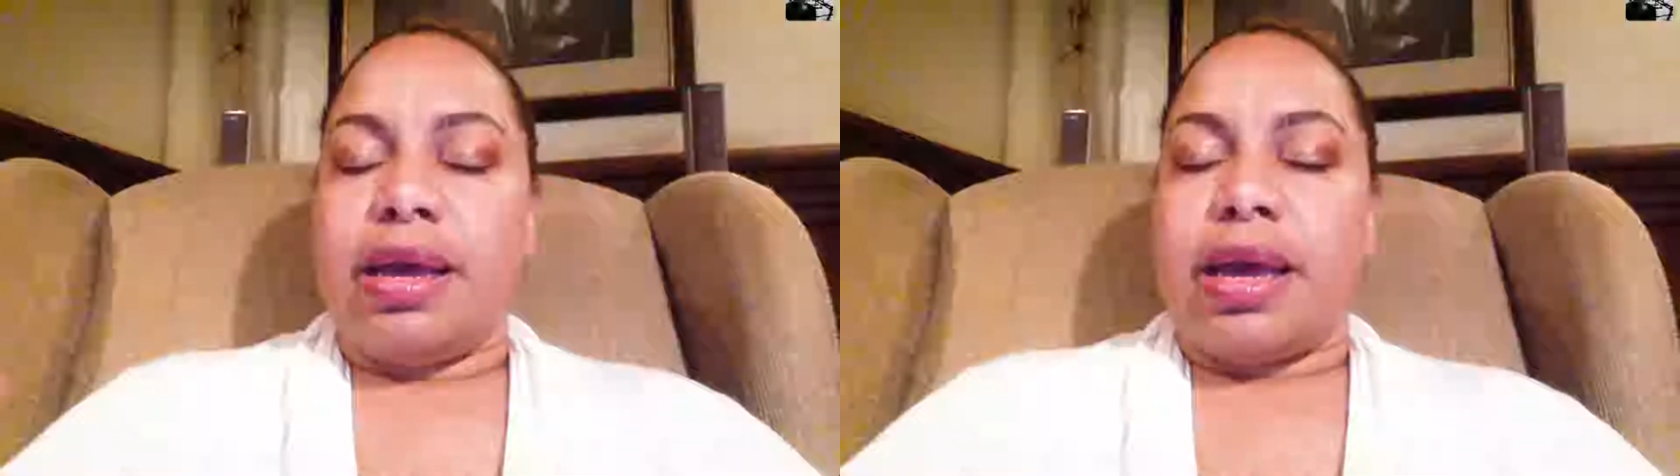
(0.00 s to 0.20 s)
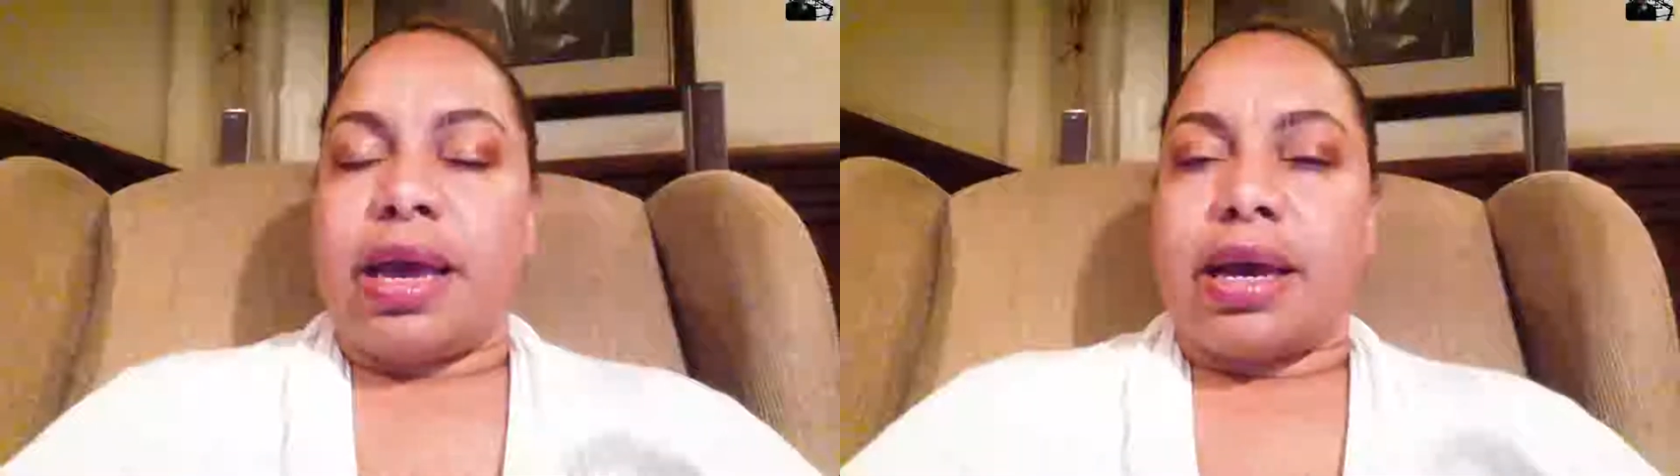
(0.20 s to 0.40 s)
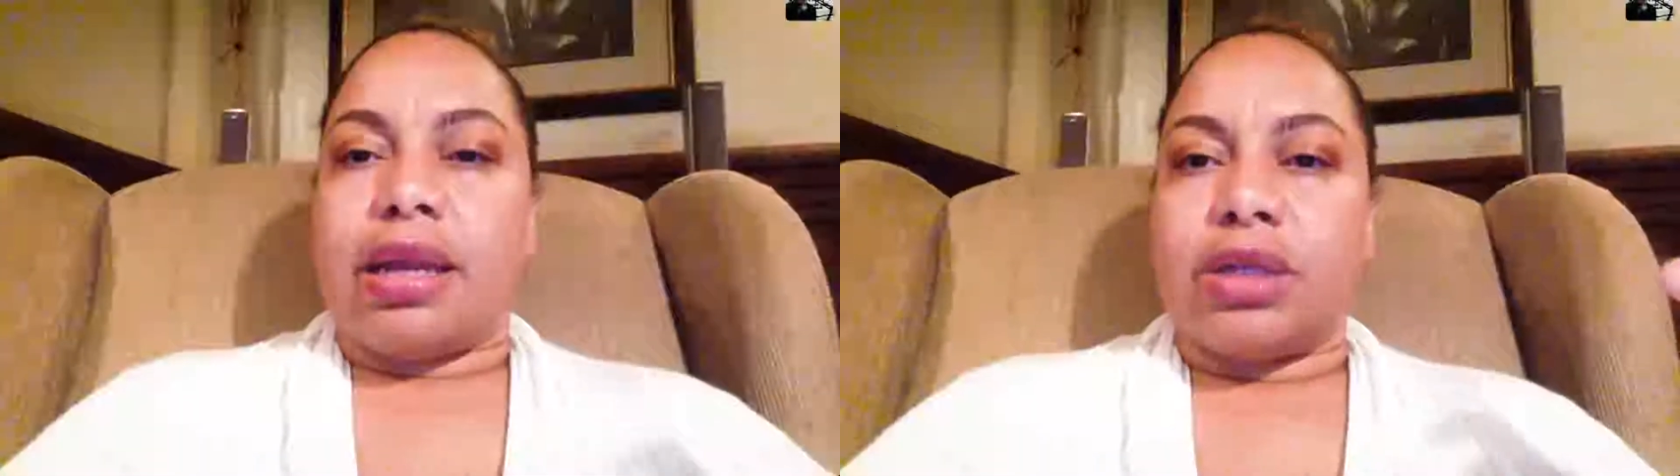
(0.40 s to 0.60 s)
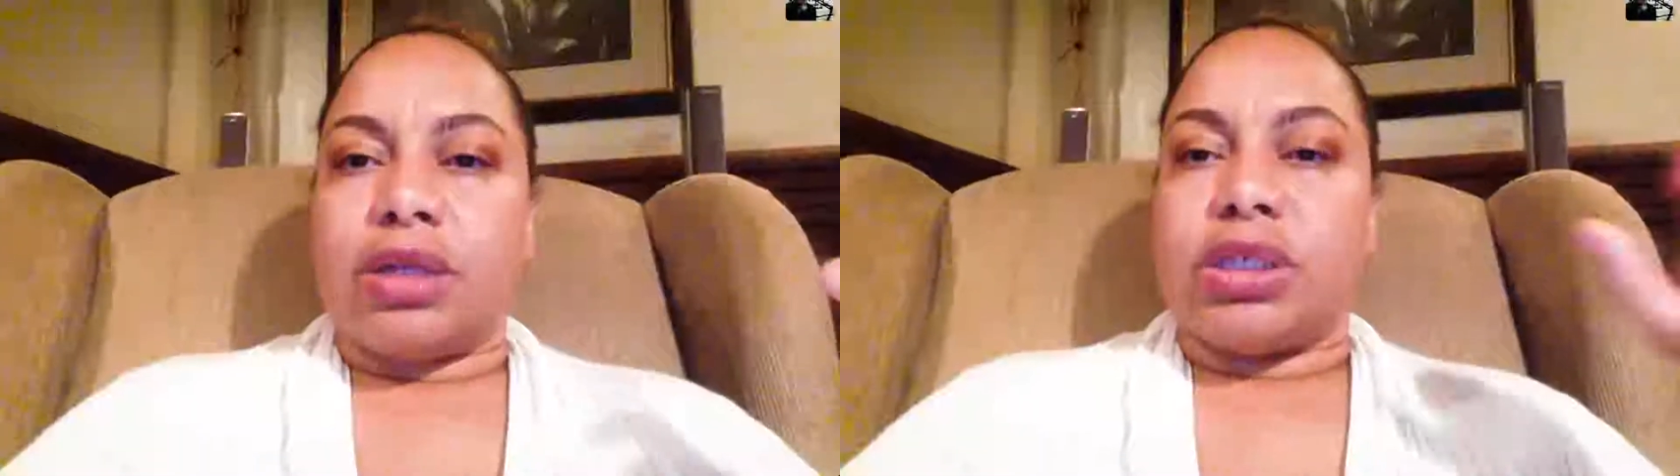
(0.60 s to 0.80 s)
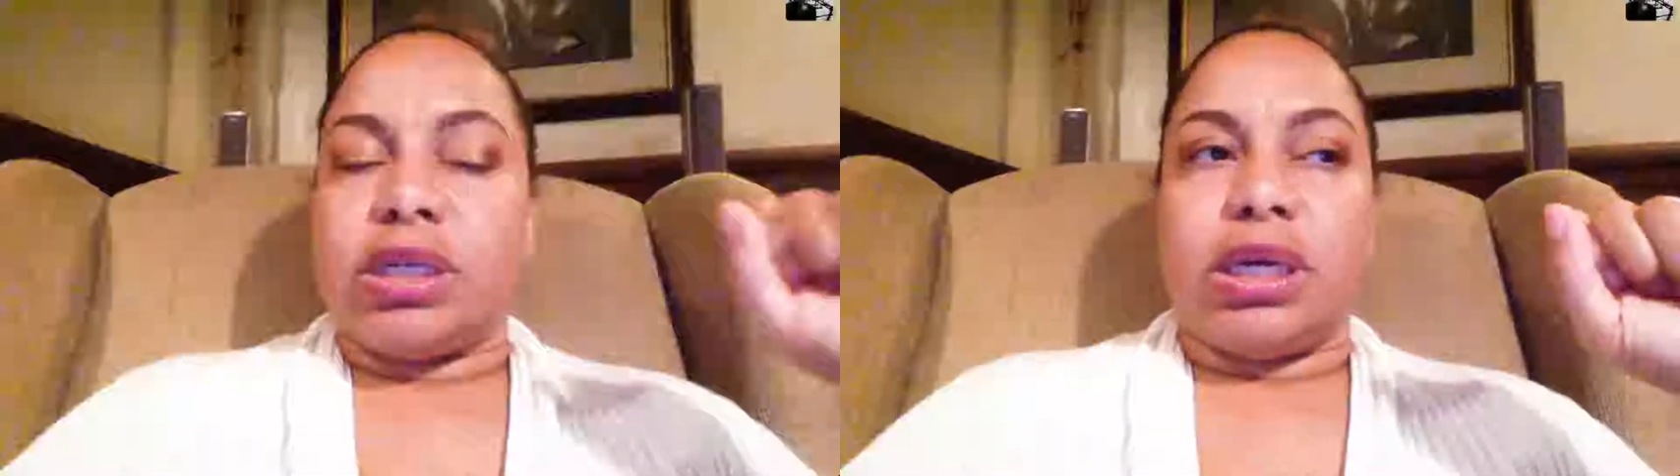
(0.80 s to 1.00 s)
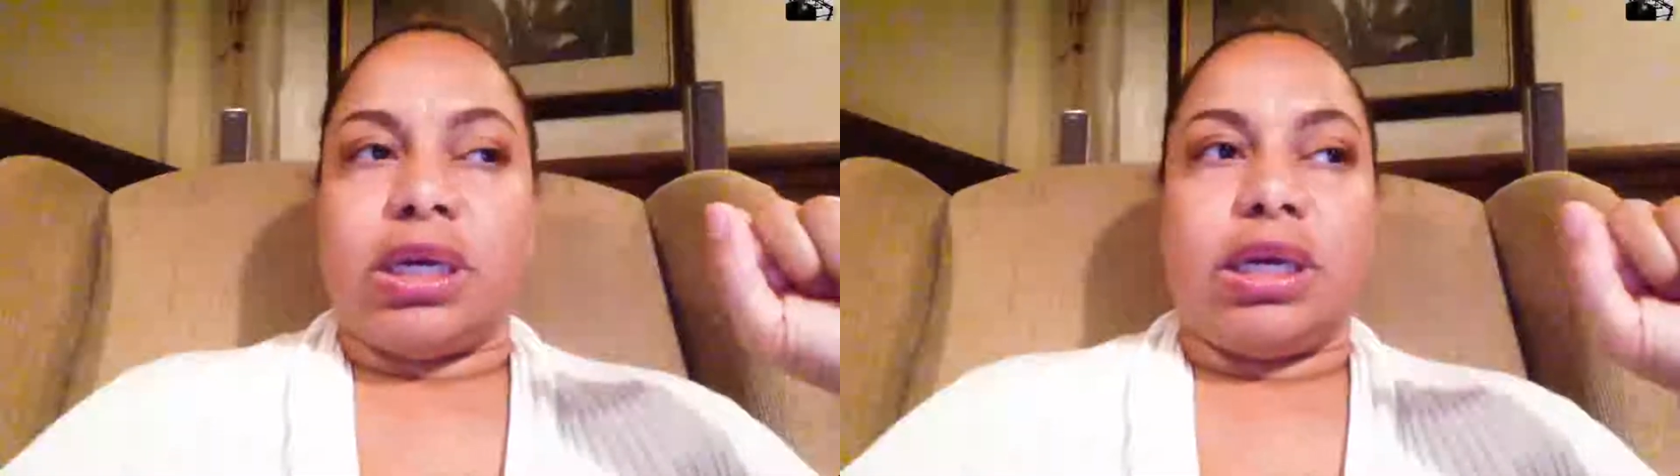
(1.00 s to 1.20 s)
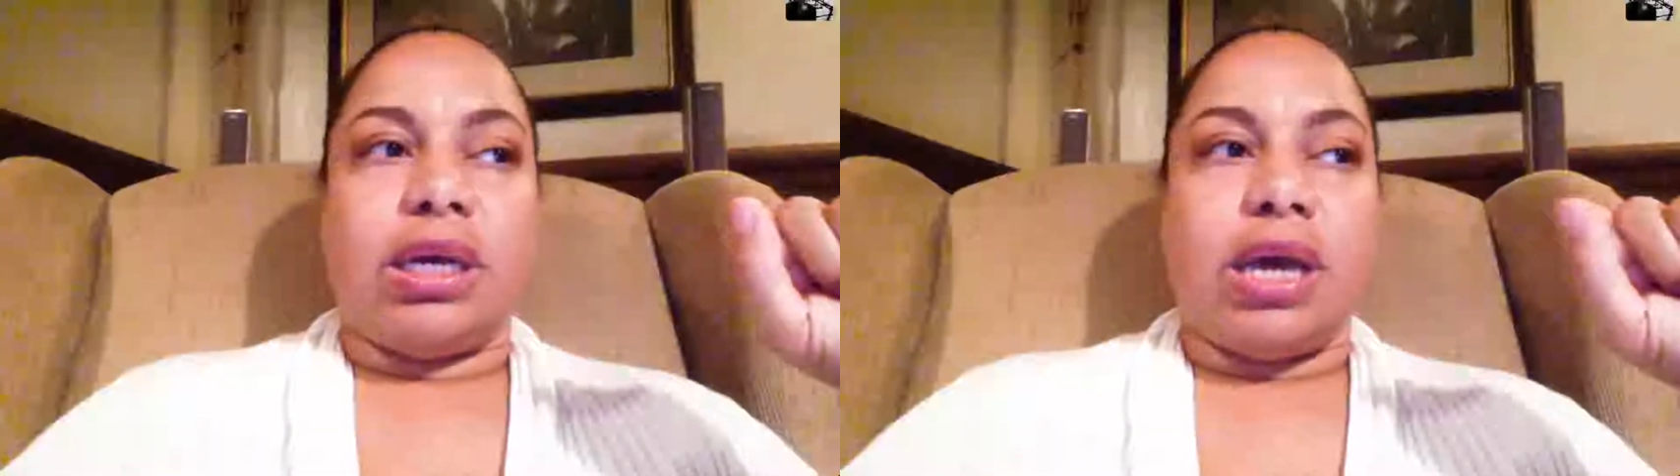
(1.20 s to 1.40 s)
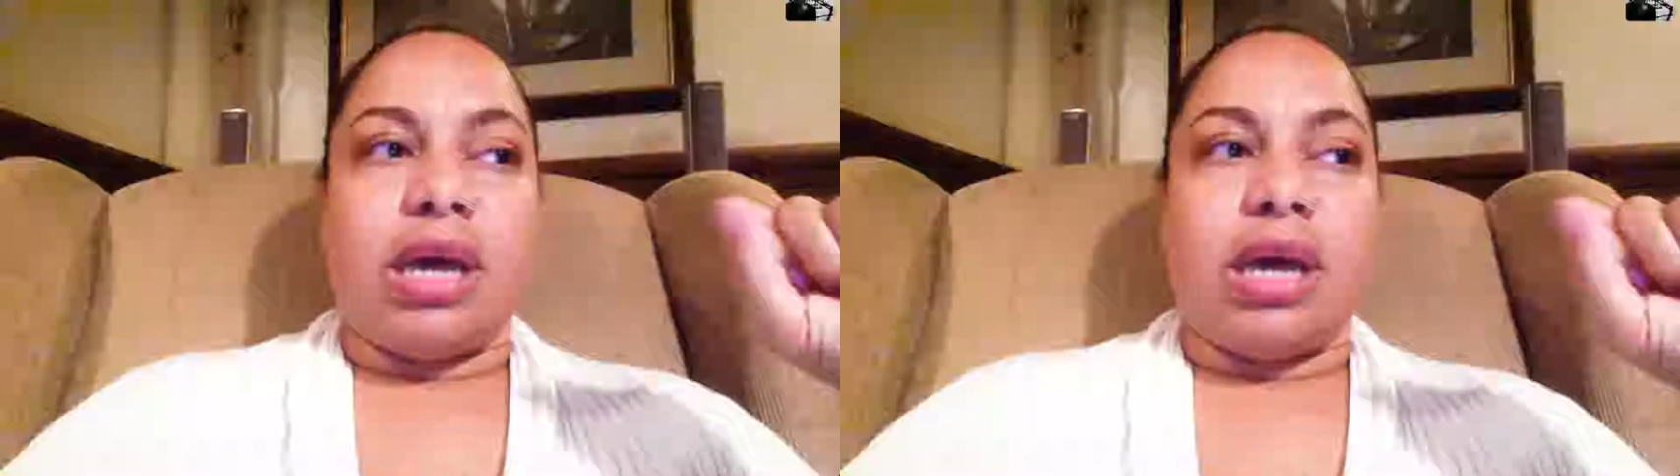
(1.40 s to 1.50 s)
ecologically,